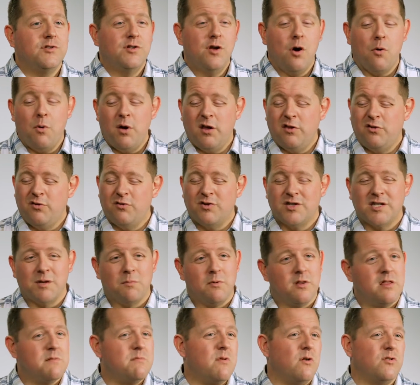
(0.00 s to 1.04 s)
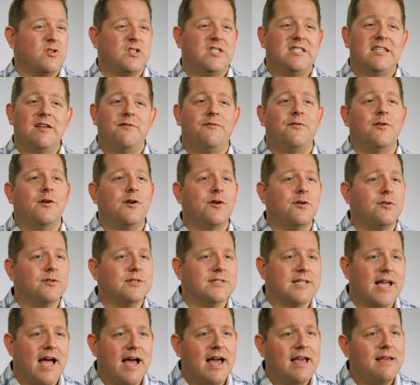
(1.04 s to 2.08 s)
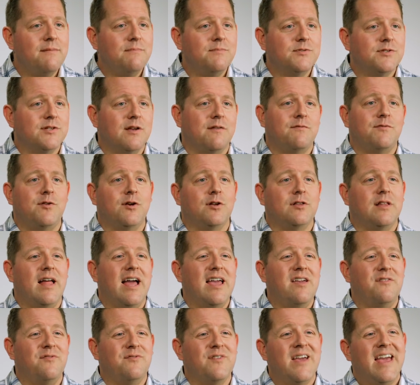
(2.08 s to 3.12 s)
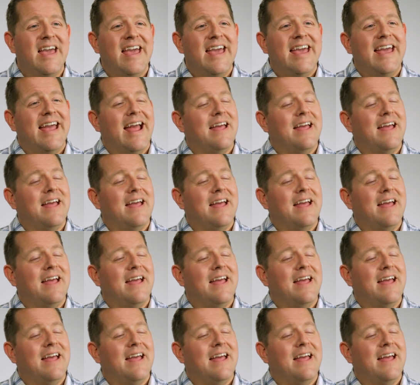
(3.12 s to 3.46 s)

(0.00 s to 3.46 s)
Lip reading: who's going through some of the most difficult times of their life,